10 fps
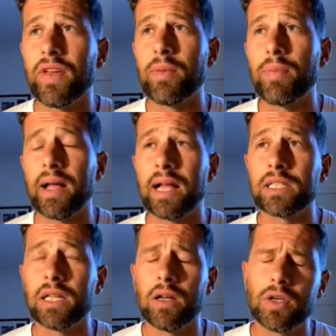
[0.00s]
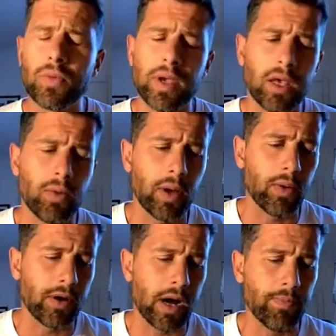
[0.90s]
feedback. Actually, last week we
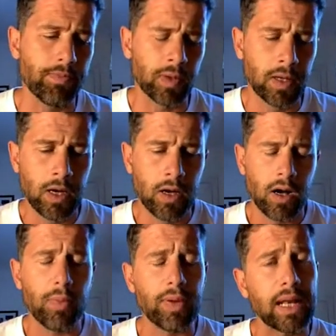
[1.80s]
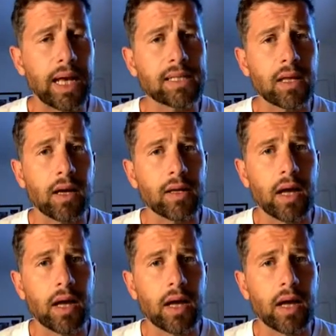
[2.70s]
were up in Leicester.